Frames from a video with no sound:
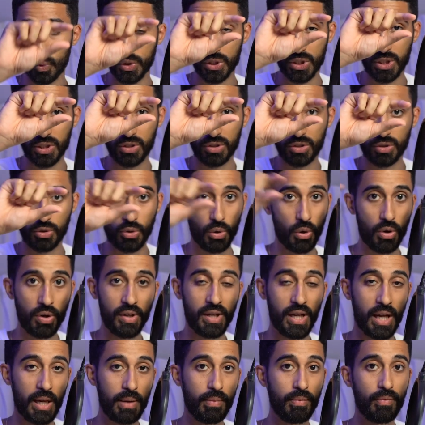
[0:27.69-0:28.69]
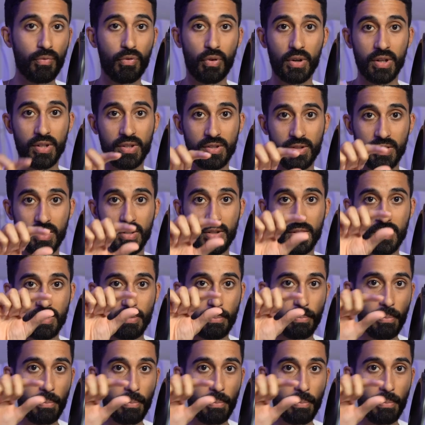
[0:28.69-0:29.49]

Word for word: which is your name, for instance,